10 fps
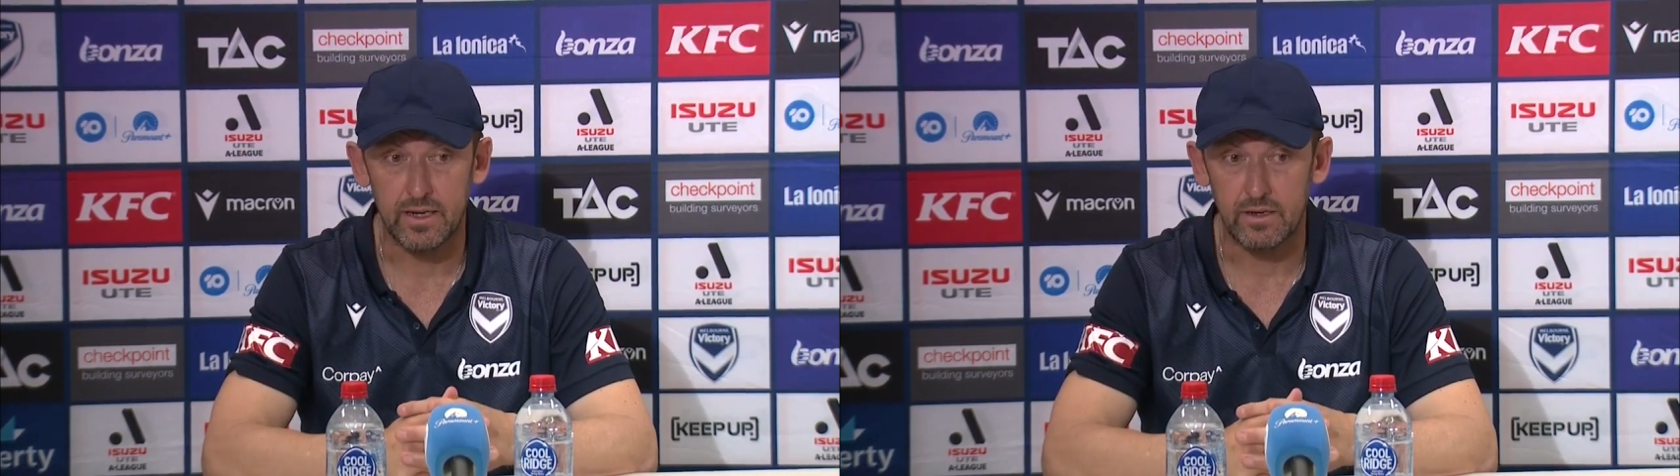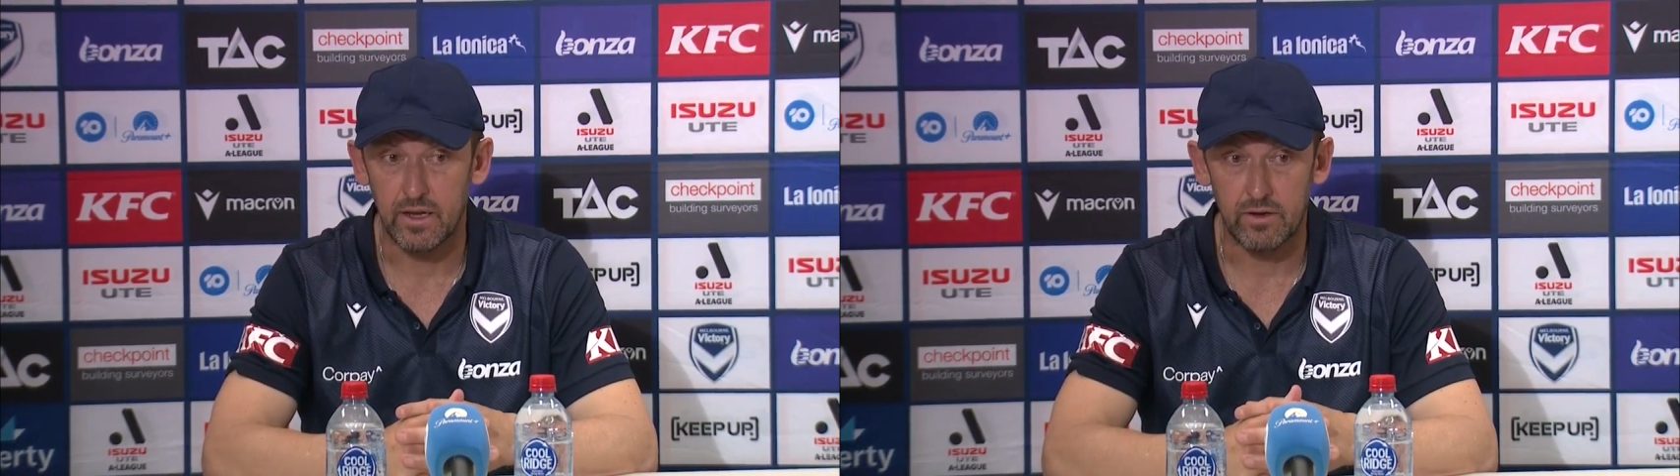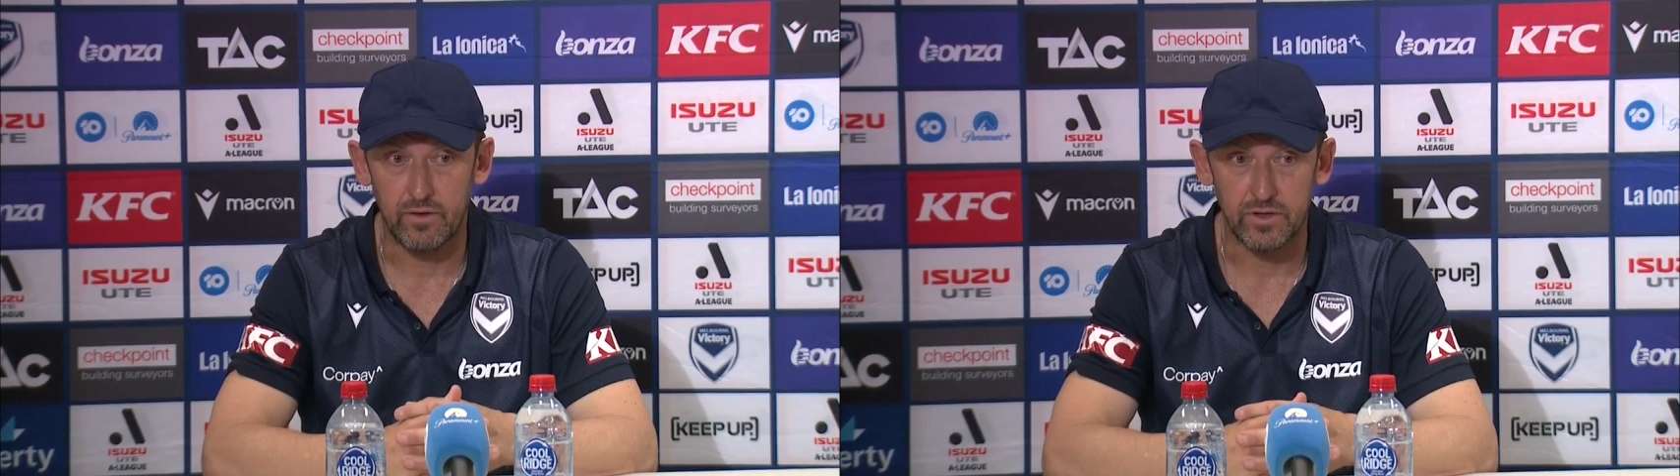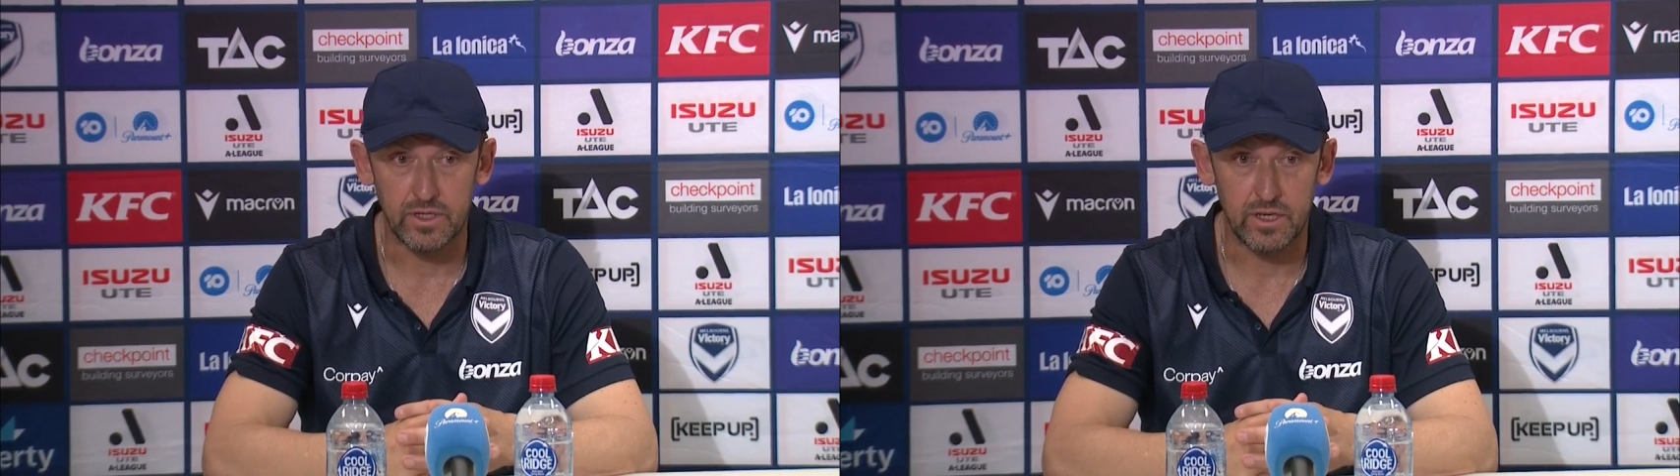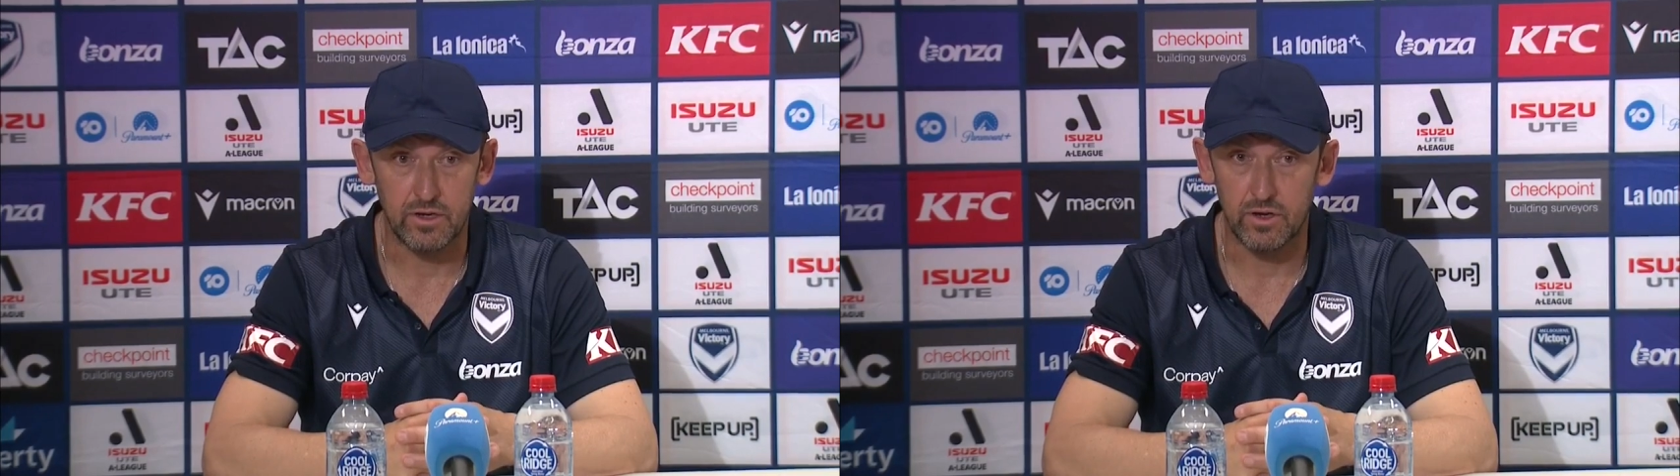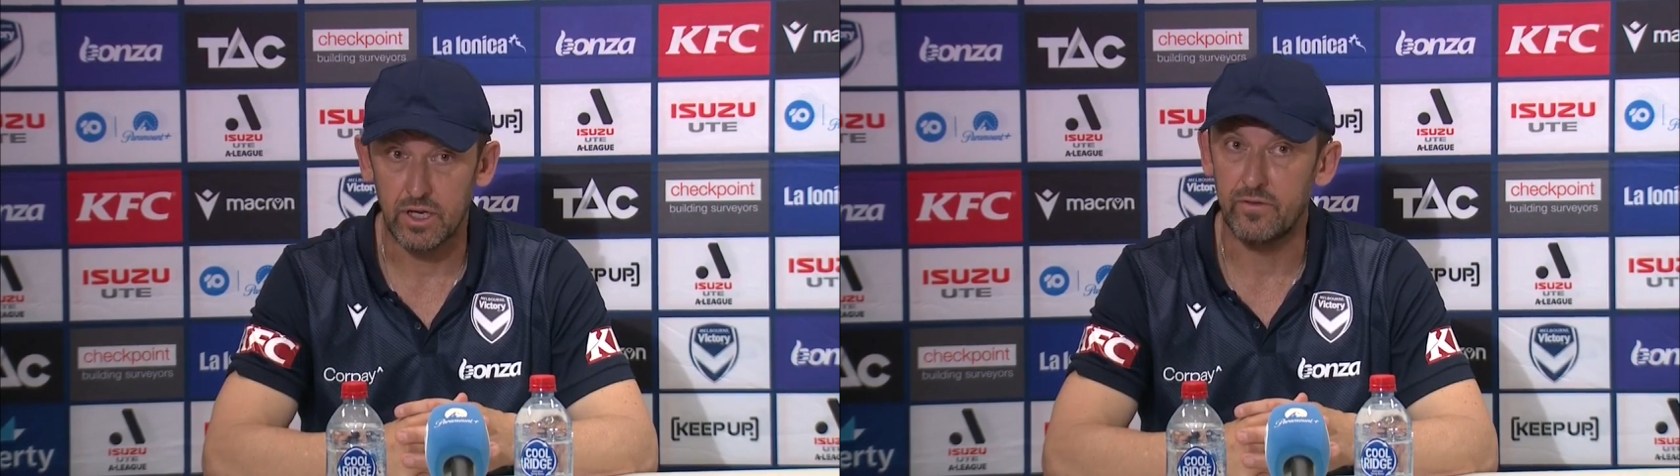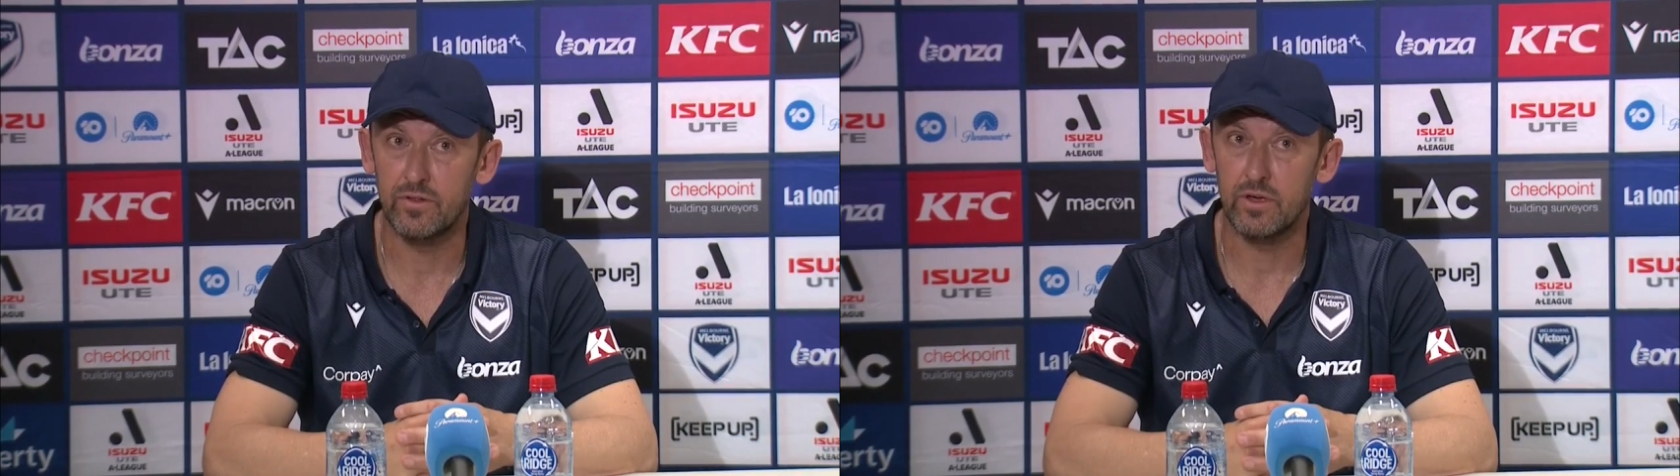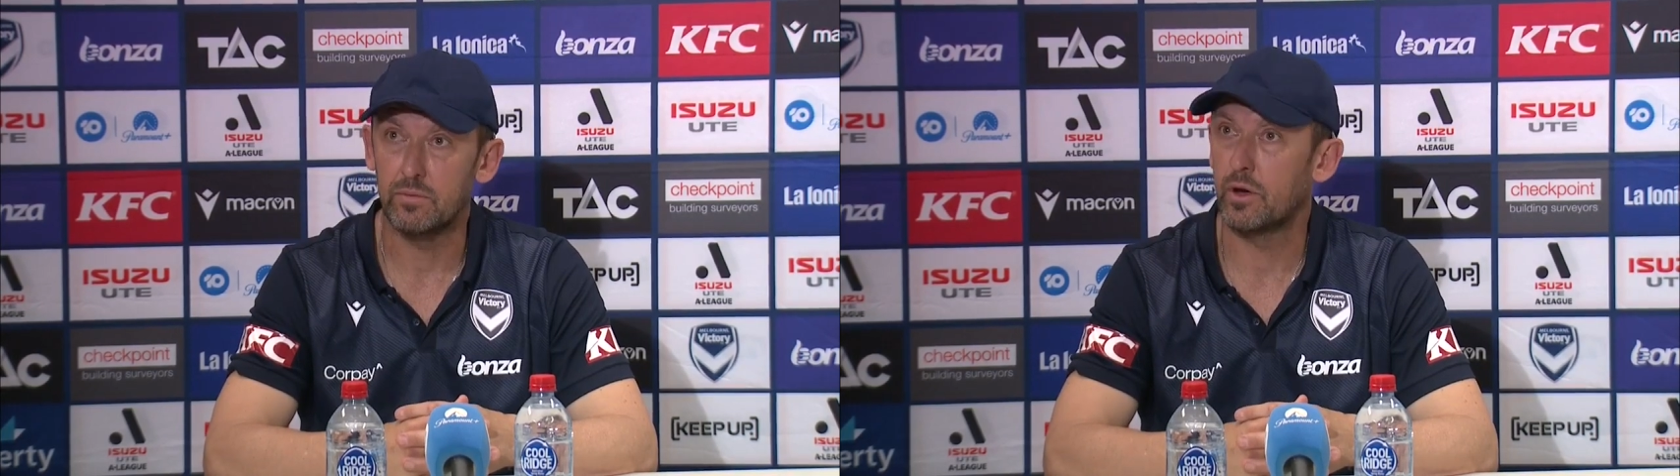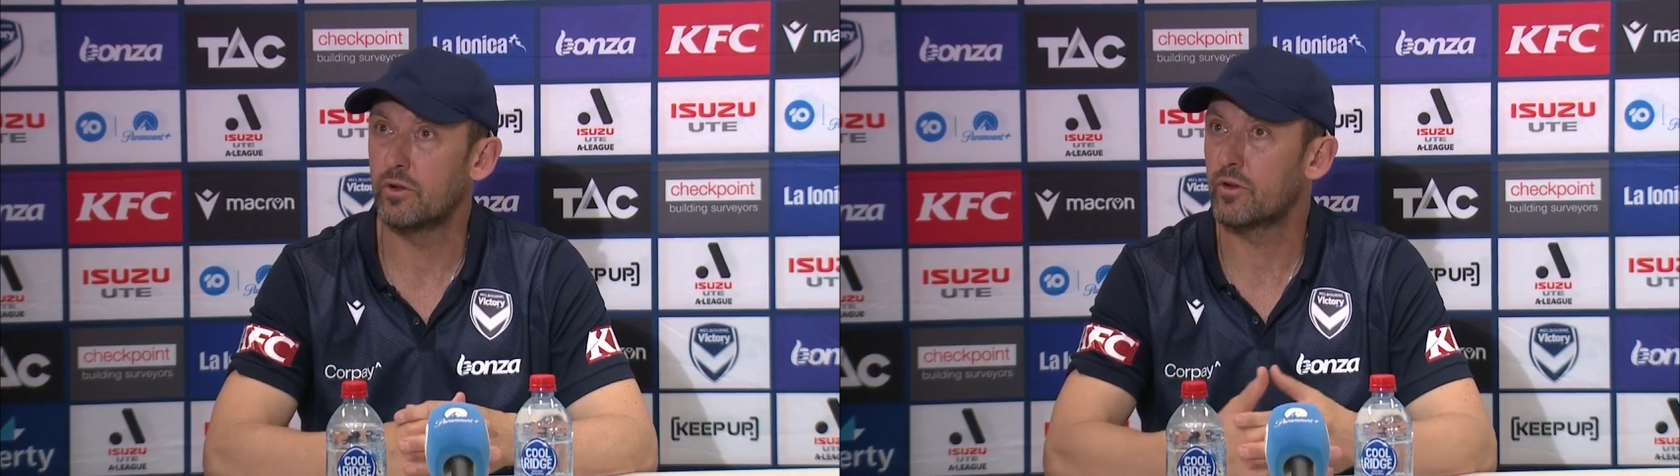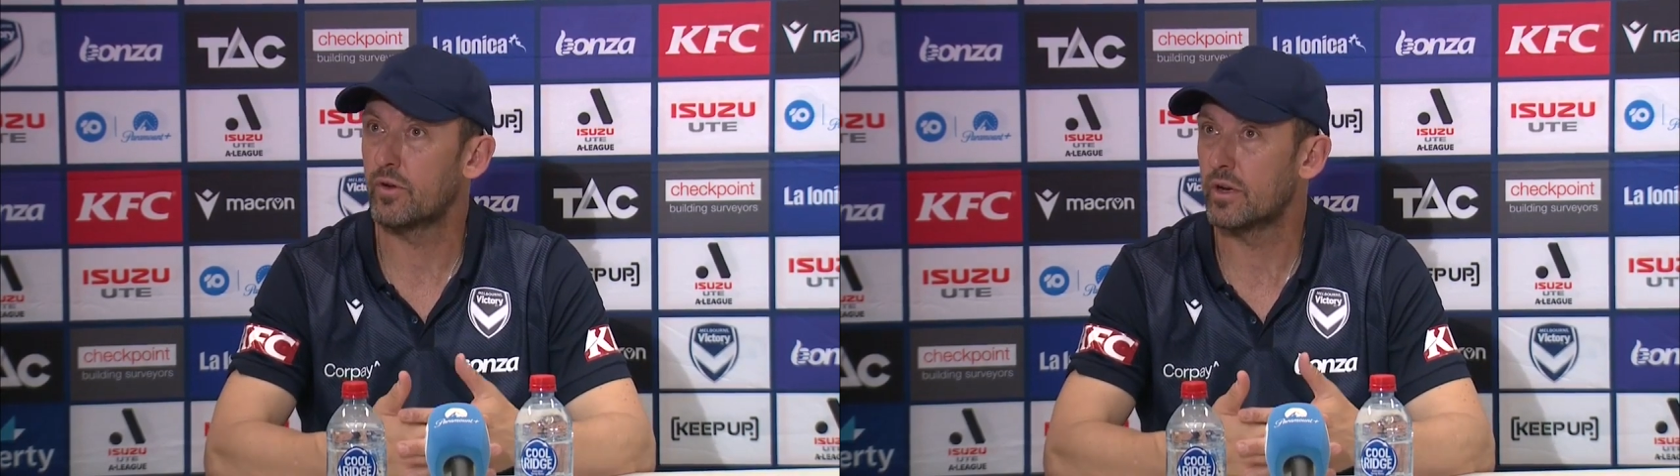and, and obviously you've got to give the
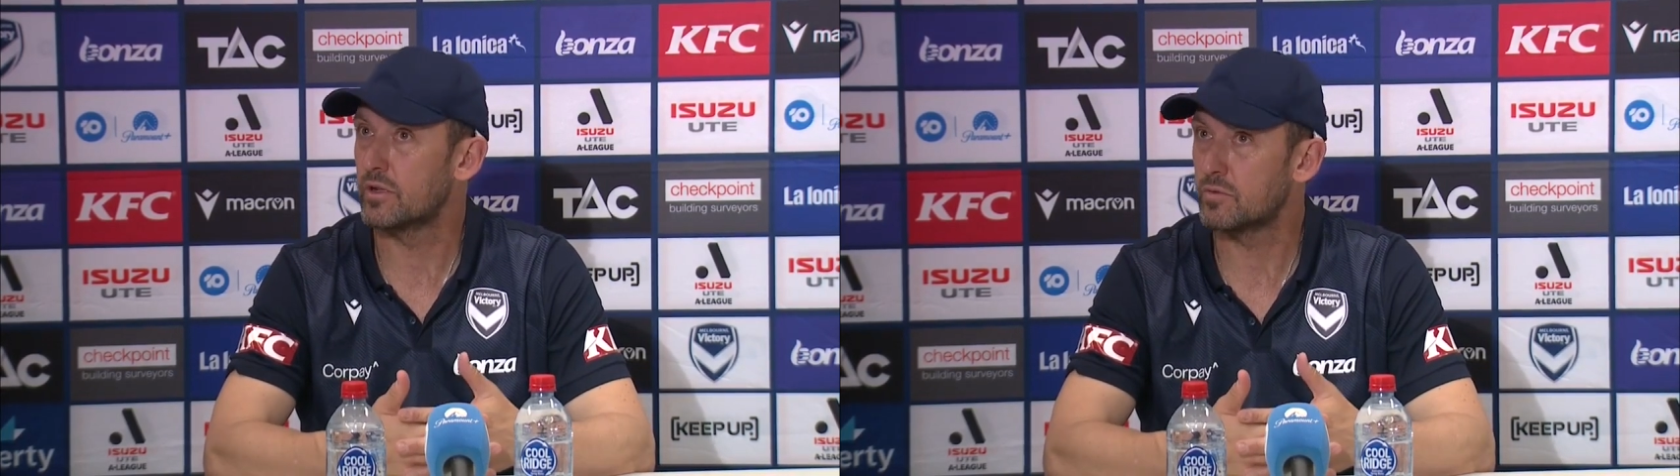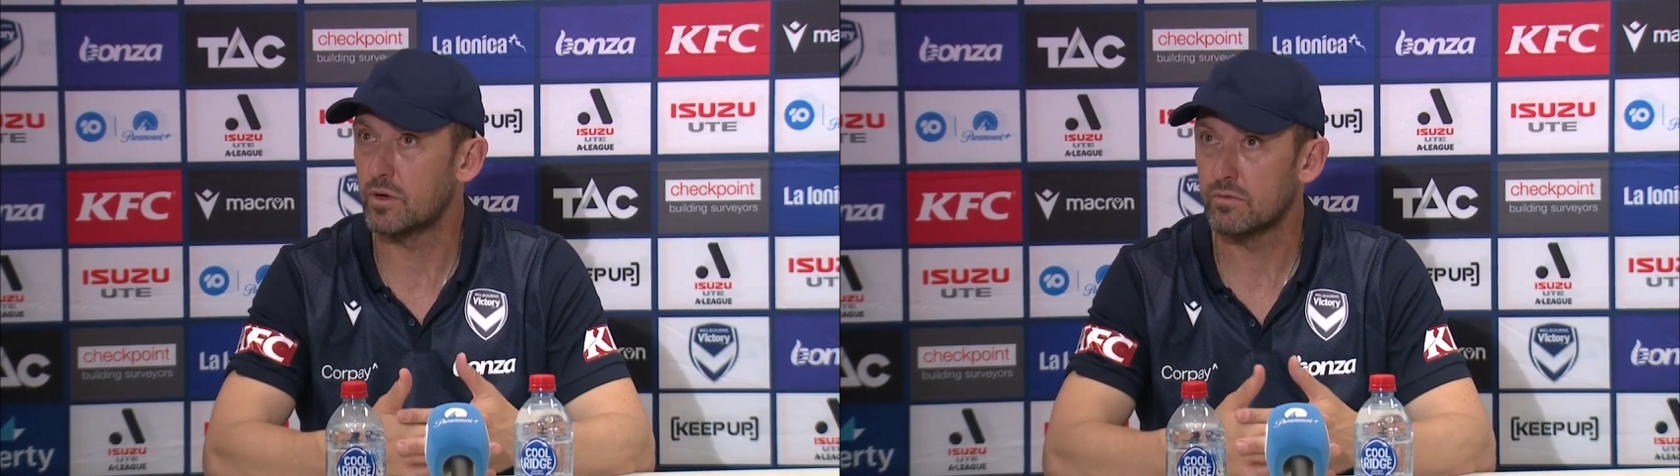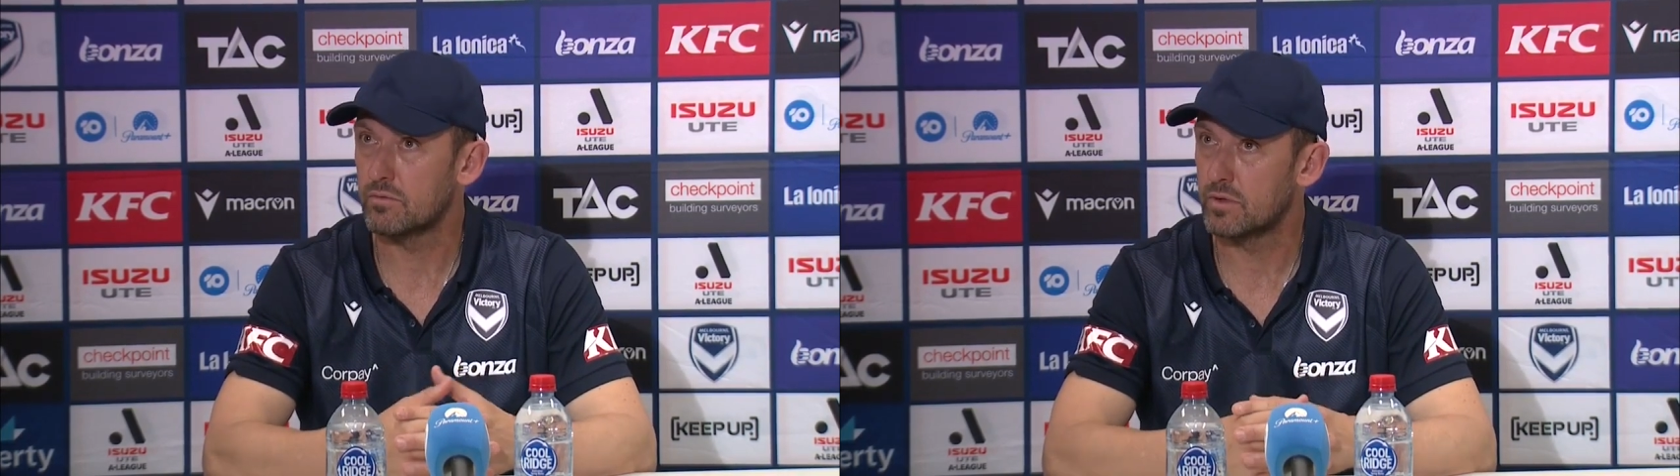opponent credit as well.